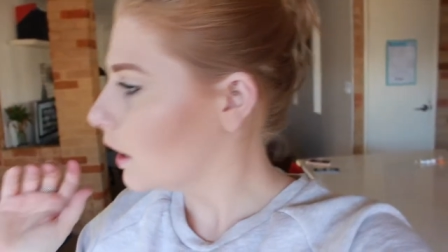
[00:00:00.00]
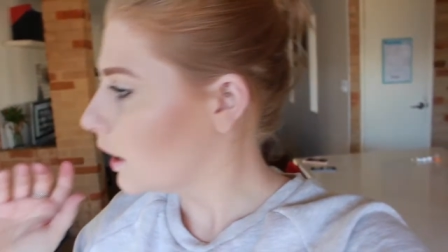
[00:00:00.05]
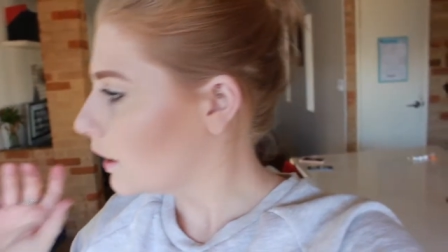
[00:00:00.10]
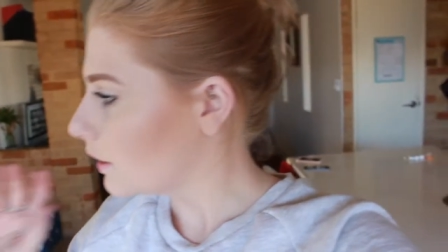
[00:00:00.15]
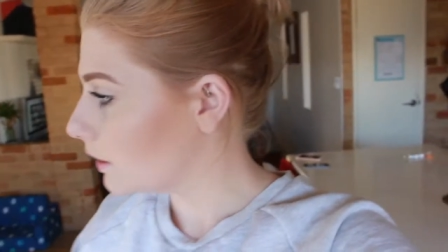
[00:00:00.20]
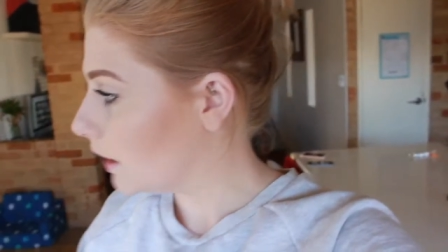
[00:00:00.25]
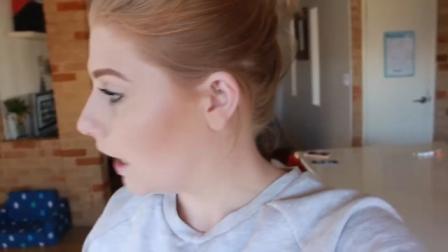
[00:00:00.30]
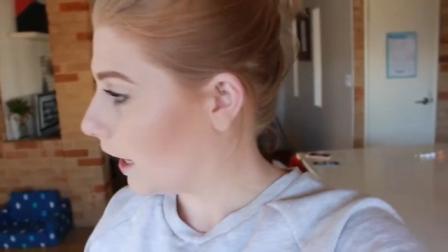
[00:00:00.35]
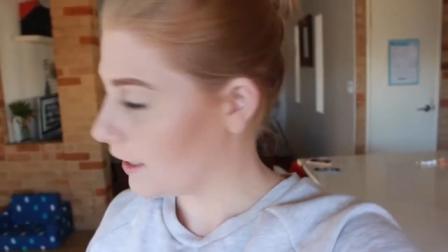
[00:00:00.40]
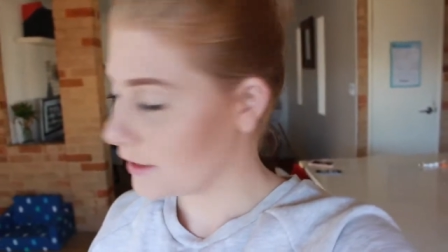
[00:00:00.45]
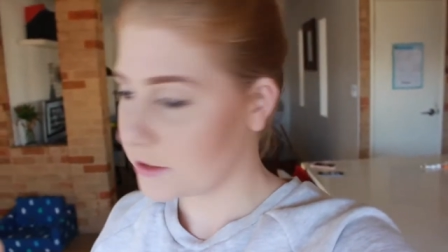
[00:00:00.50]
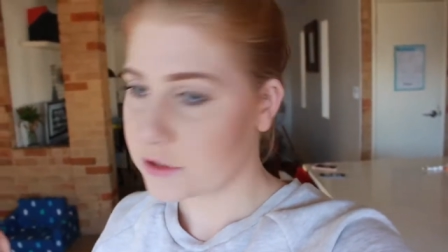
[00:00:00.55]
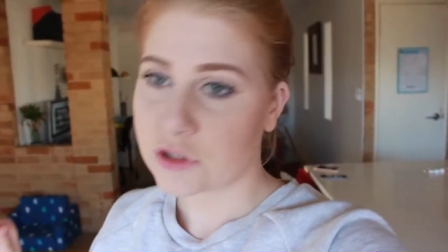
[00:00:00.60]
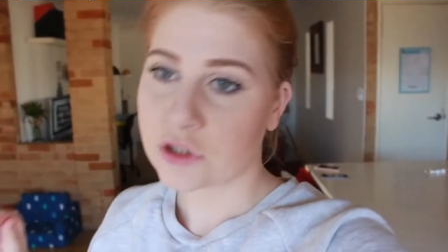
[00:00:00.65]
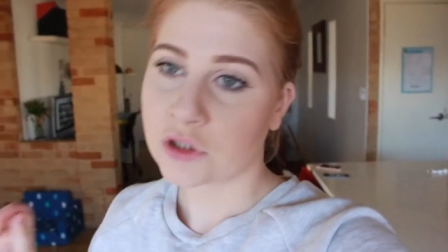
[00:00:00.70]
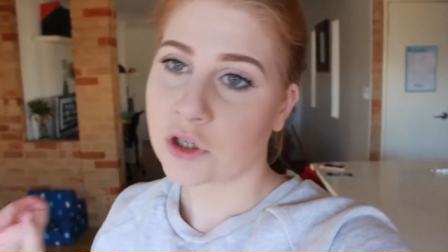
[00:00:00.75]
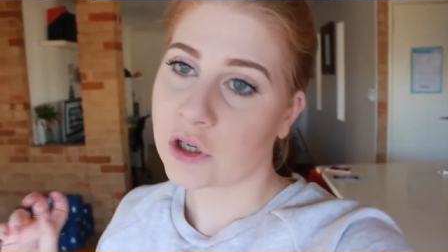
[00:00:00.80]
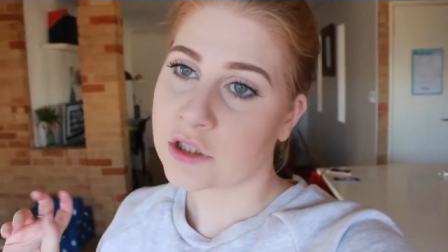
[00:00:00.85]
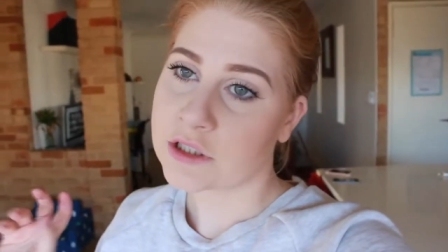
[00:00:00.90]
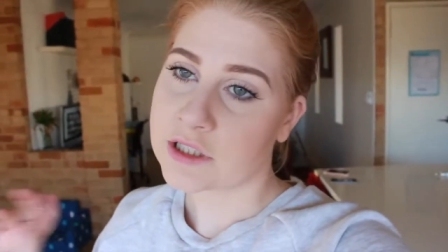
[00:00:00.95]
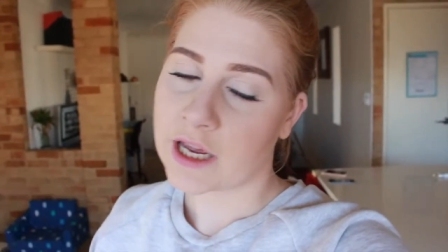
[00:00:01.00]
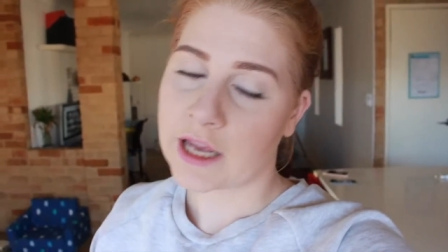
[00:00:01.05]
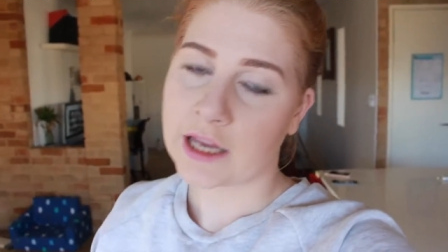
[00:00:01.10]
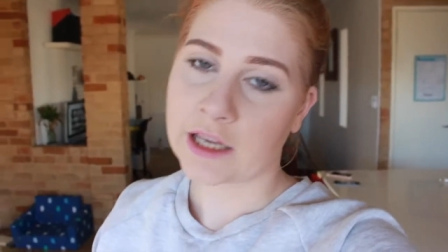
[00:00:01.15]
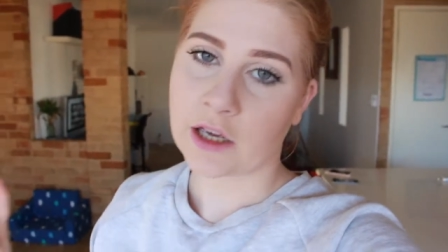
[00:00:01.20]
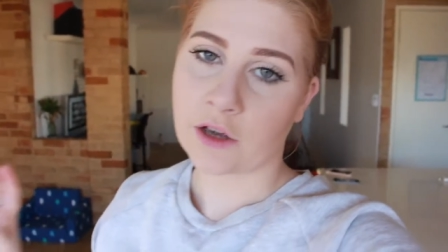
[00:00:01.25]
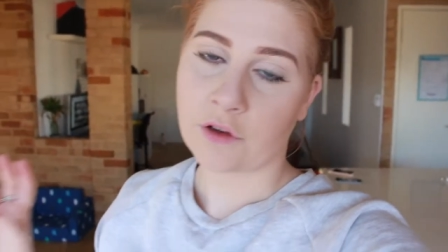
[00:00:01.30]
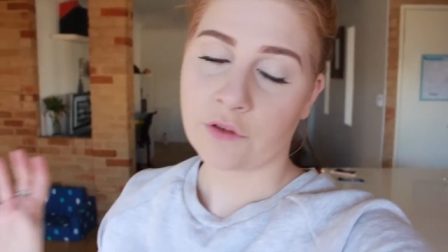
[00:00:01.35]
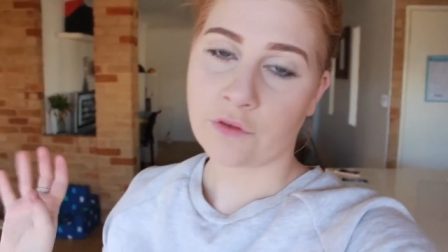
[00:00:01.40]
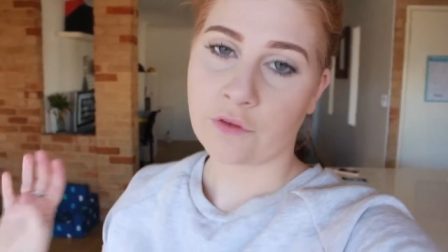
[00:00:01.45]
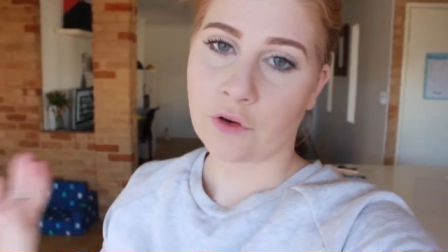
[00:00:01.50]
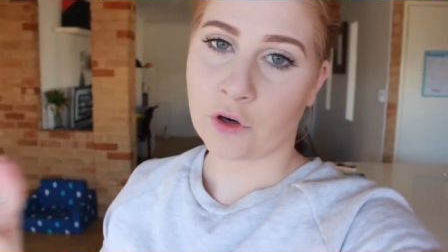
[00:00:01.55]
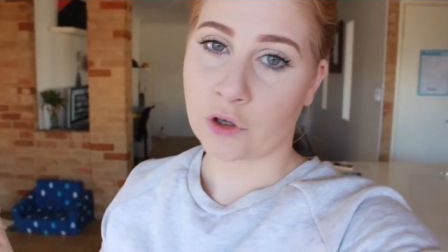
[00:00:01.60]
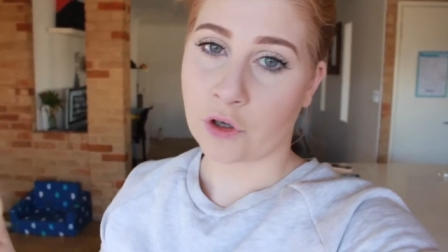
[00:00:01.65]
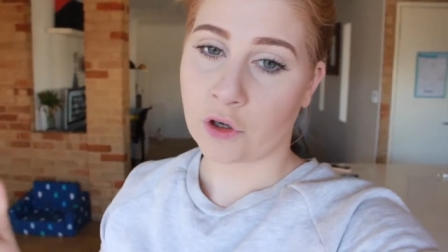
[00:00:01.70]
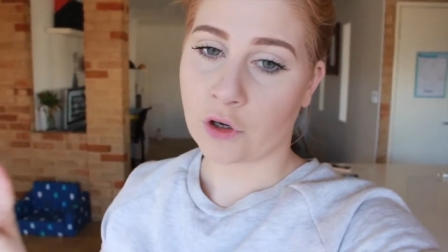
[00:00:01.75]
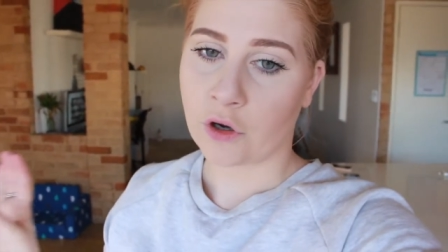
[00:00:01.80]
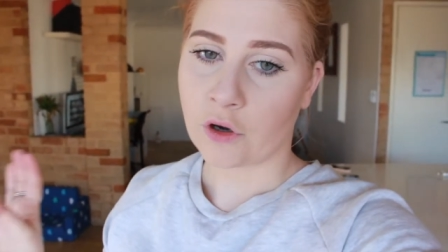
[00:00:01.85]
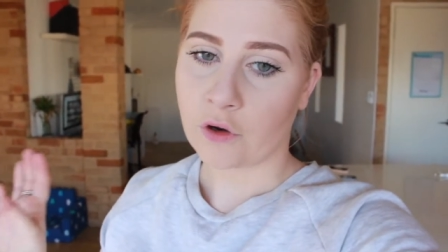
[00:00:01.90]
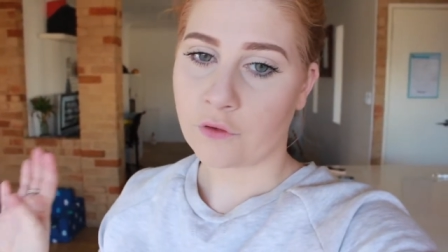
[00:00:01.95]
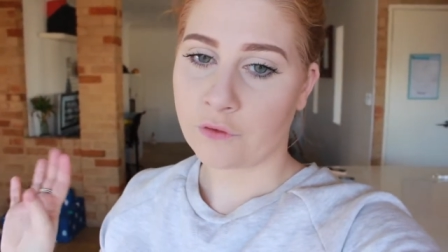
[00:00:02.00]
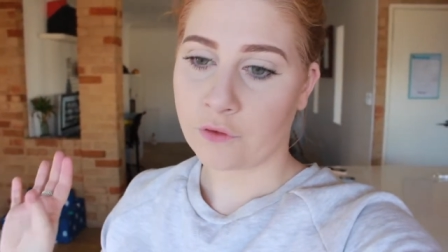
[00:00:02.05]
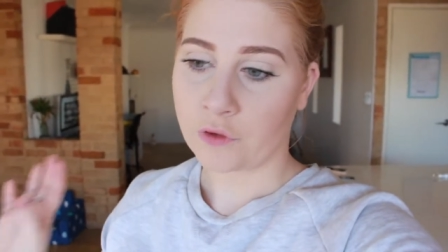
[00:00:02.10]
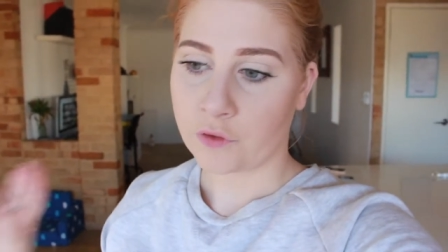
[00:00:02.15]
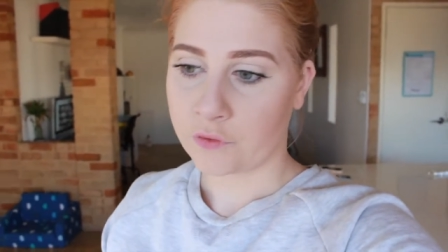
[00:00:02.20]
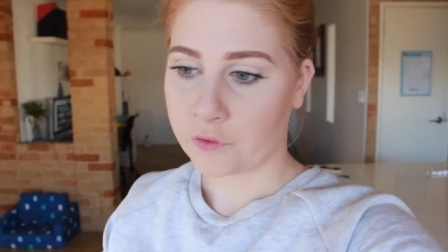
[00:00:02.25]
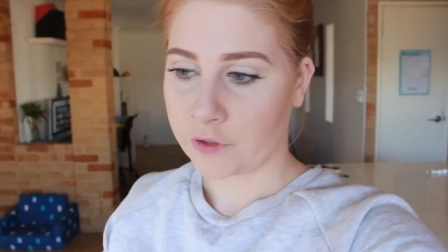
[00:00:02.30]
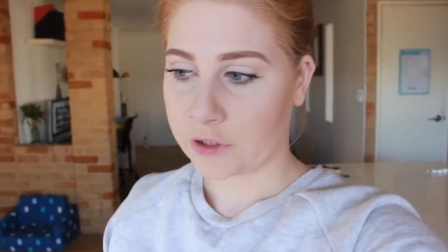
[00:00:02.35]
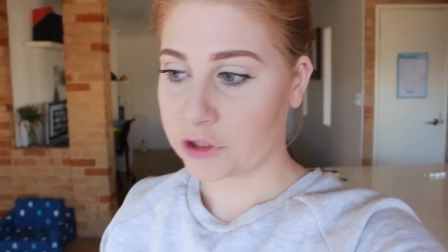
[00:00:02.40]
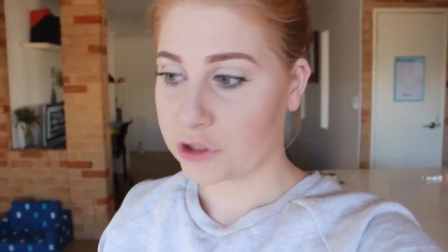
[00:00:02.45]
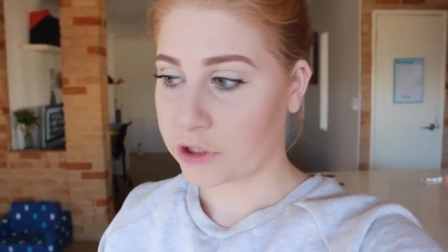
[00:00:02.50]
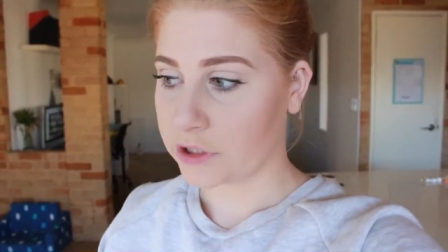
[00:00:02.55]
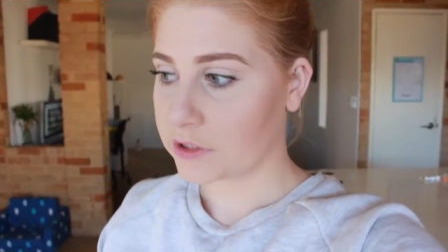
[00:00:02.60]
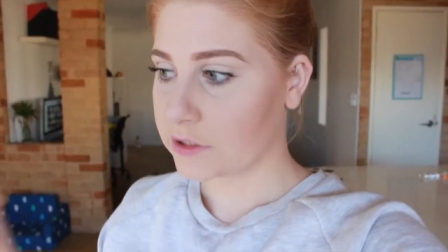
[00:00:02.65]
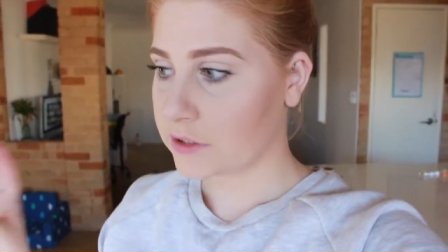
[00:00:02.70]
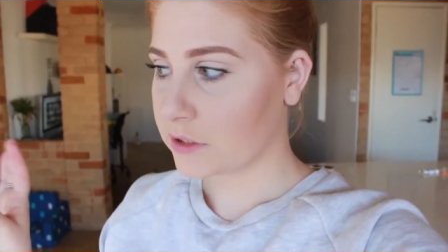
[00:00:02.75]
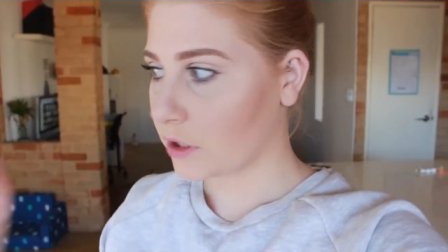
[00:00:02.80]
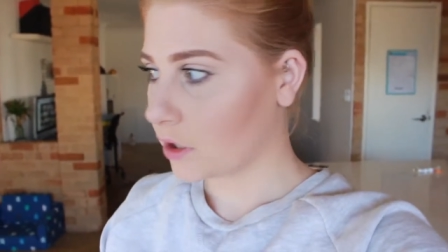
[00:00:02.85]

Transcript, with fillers: nice to go take a photo for Frederick's